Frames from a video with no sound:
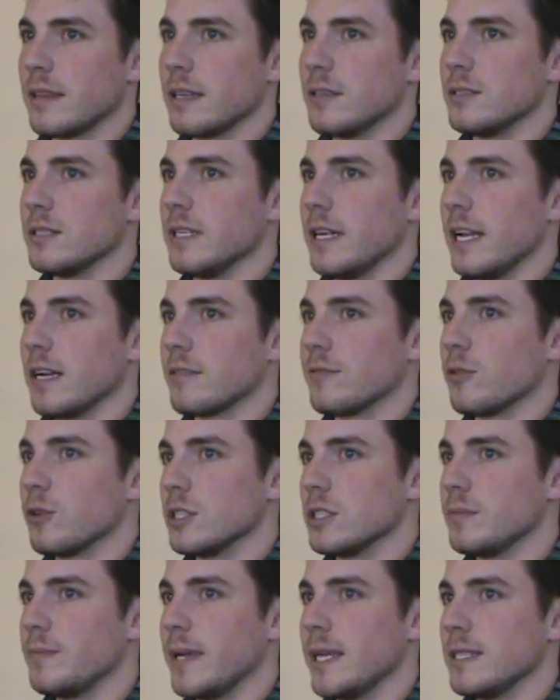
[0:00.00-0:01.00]
I think it was an Air
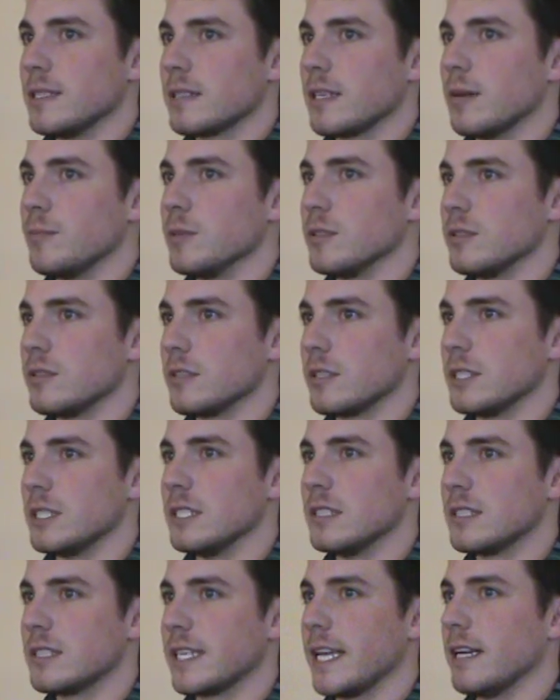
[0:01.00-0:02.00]
Force base. A couple
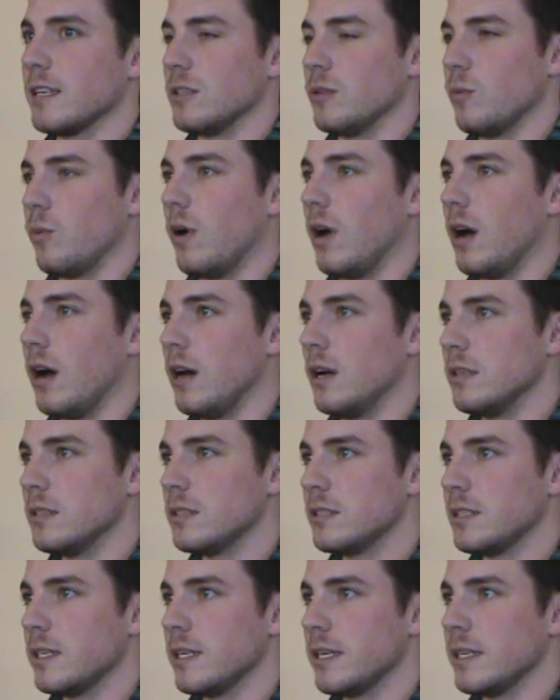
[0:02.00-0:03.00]
insurgents scaled a
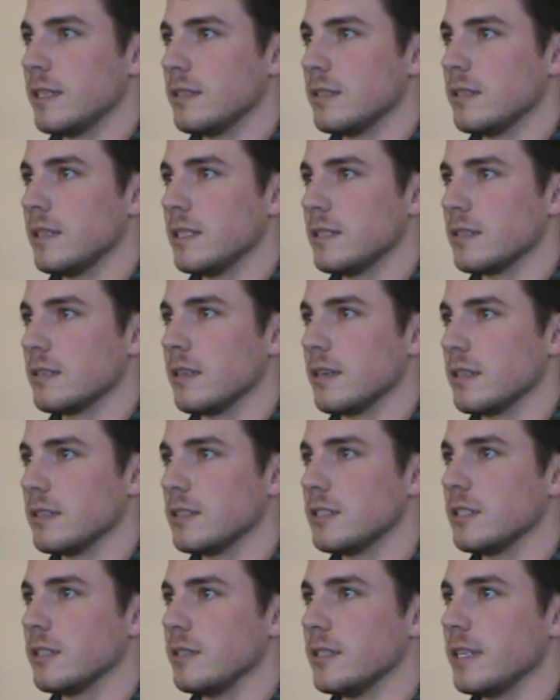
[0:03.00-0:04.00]
wall and, and
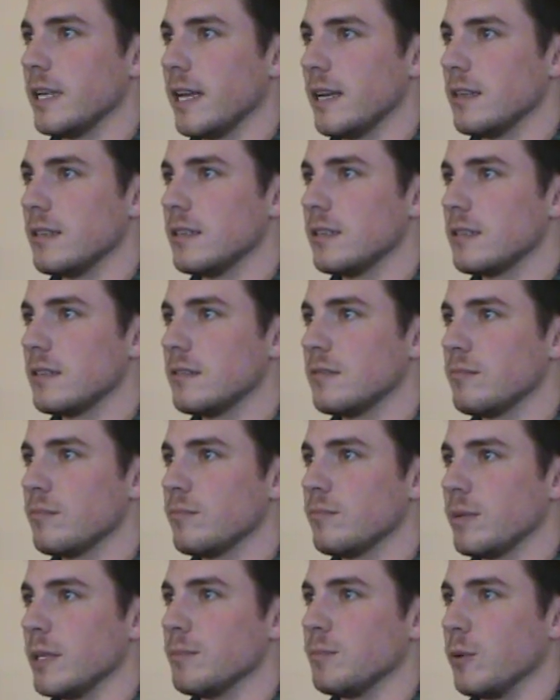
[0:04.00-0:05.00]
started shooting at
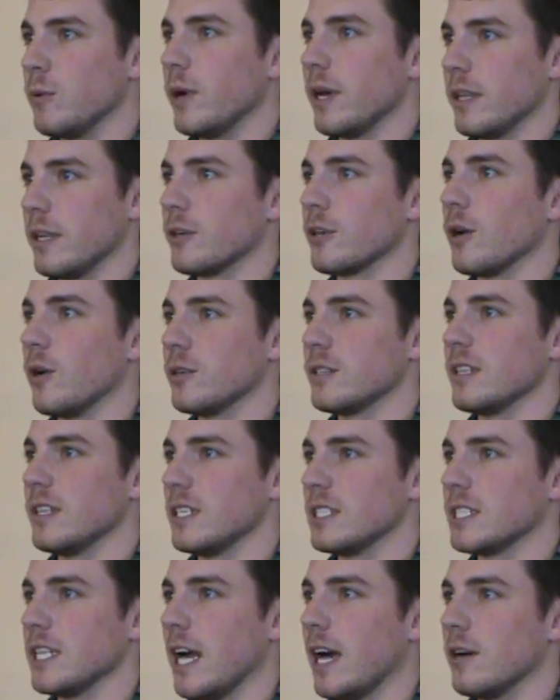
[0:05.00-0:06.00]
people while they were going to
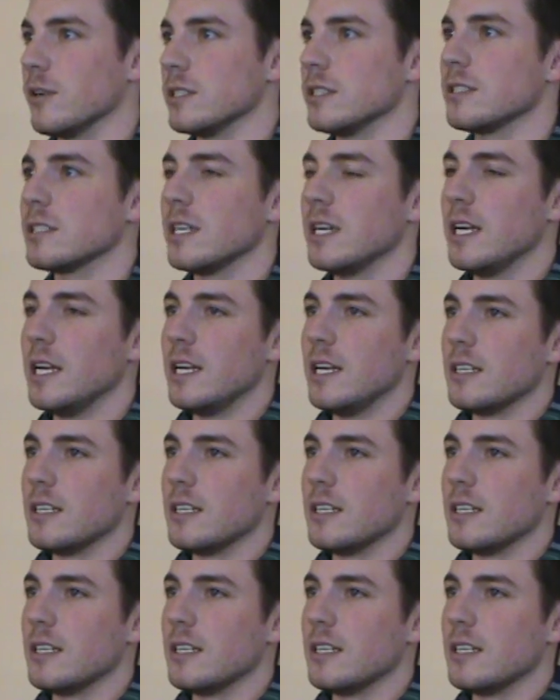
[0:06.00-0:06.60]
the showers.